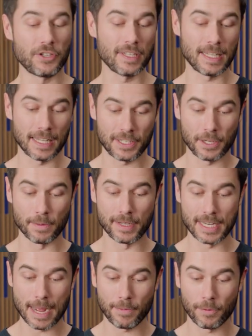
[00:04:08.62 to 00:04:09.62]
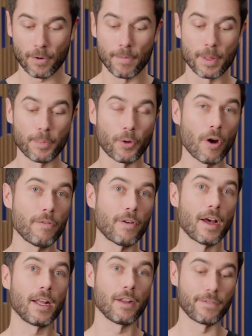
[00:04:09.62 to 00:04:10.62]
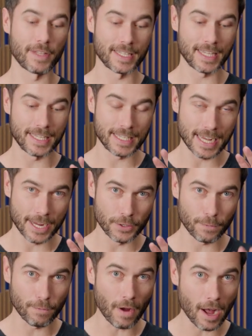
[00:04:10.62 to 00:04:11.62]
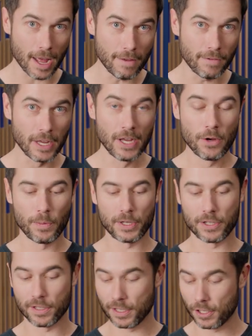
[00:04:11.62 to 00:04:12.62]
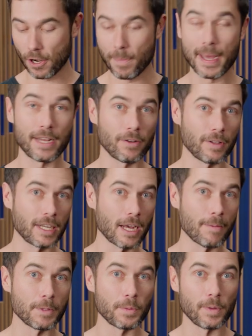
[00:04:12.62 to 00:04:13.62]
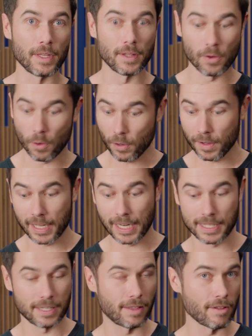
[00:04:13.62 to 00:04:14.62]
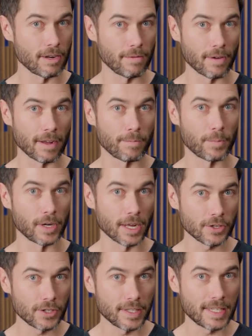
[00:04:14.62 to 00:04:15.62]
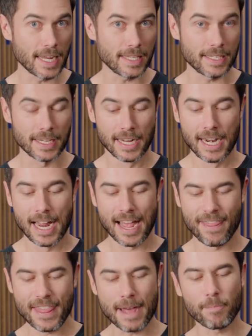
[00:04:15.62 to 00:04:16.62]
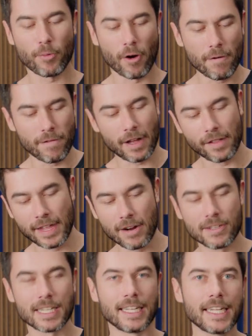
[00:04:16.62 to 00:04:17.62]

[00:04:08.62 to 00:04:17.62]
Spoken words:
it just lets you adapt from the profile of the CCH5, which is the top handle that comes with all of the Alexa 35 production sets. And that profile there is a